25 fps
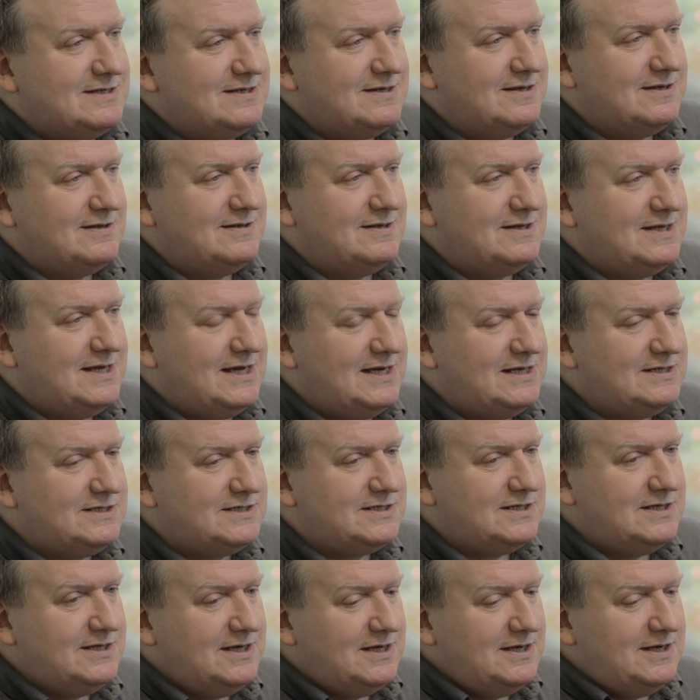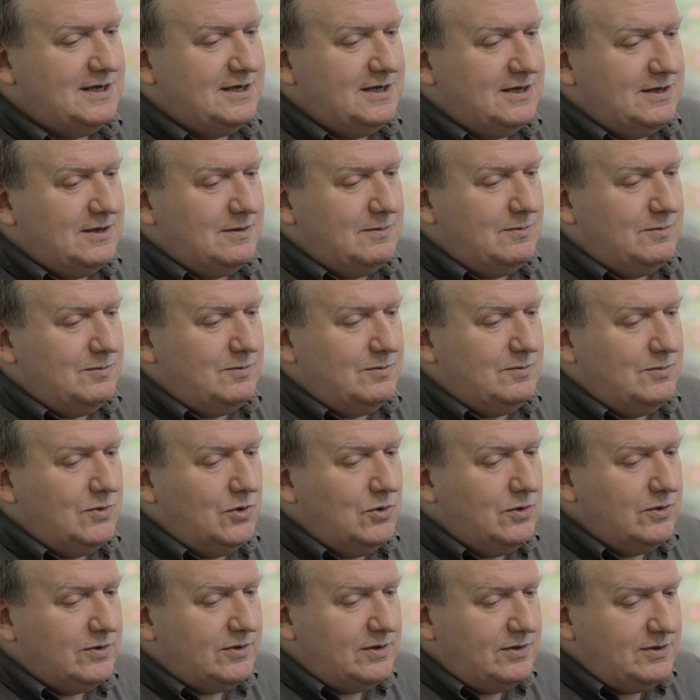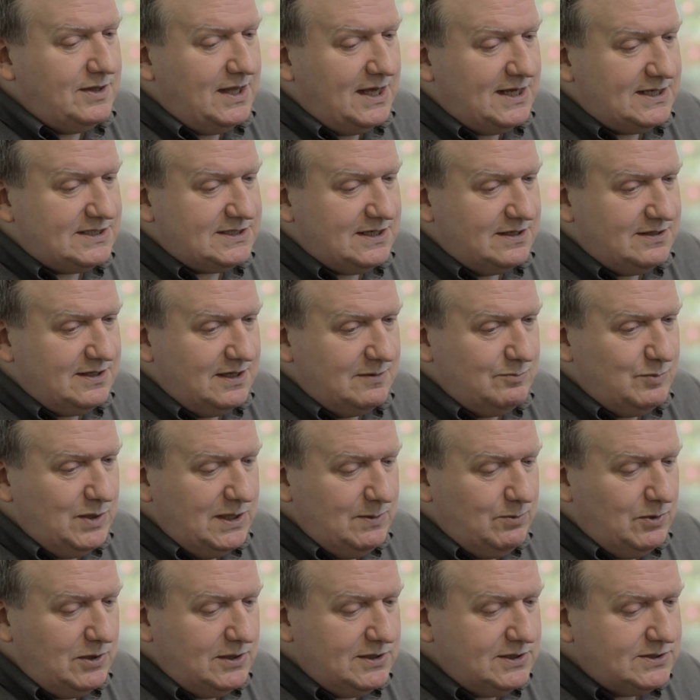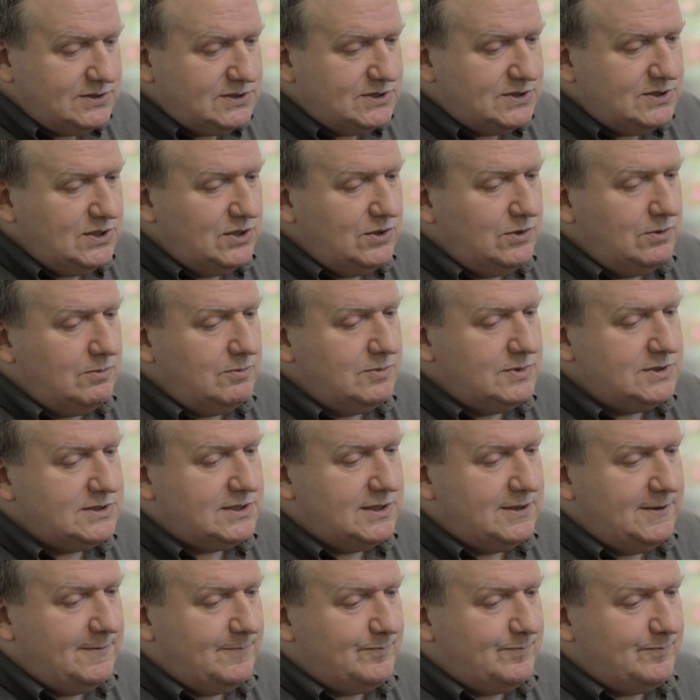And more than that, I think people assumed